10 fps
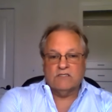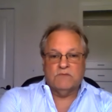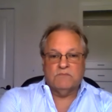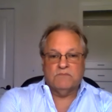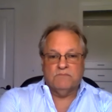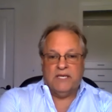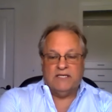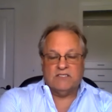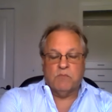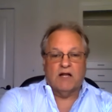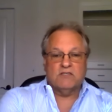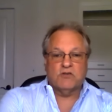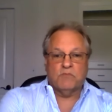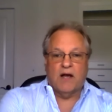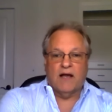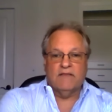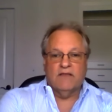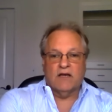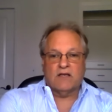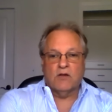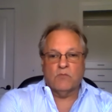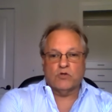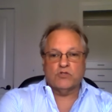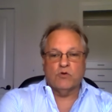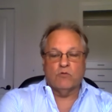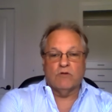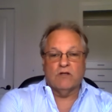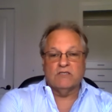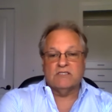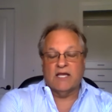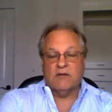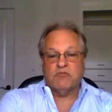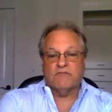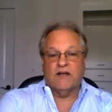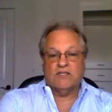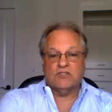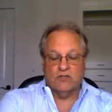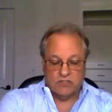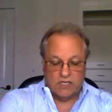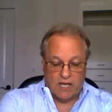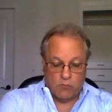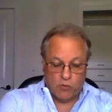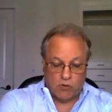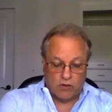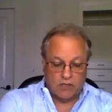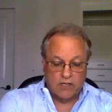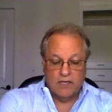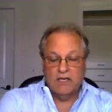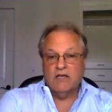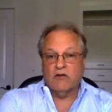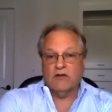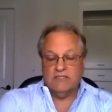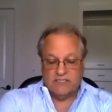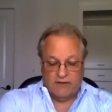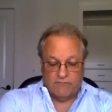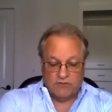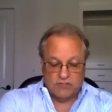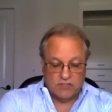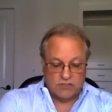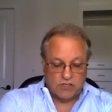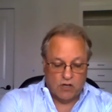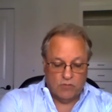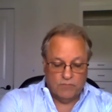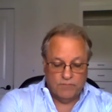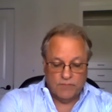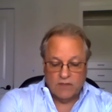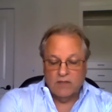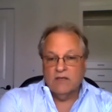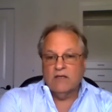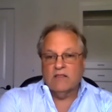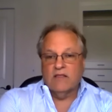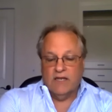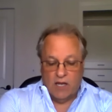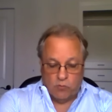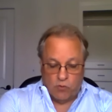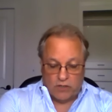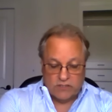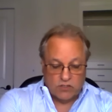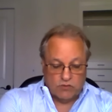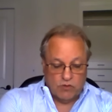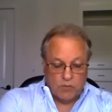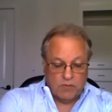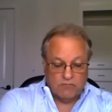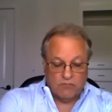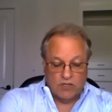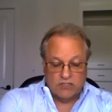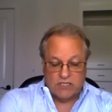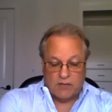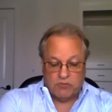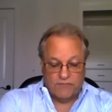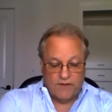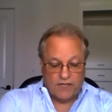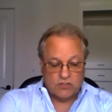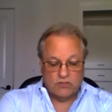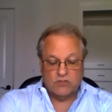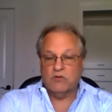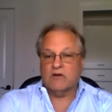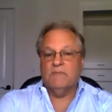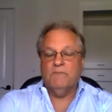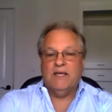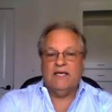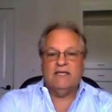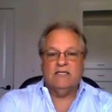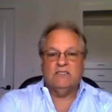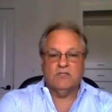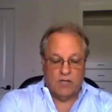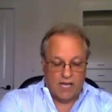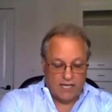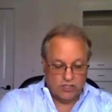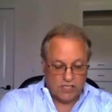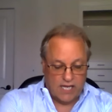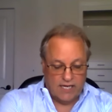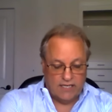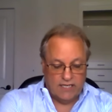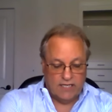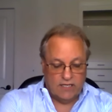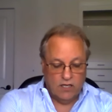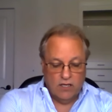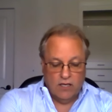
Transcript: is being sponsored by the Commercial Real Estate Professionals Network here in San Francisco. The network is a group of real estate professionals who are committed to educating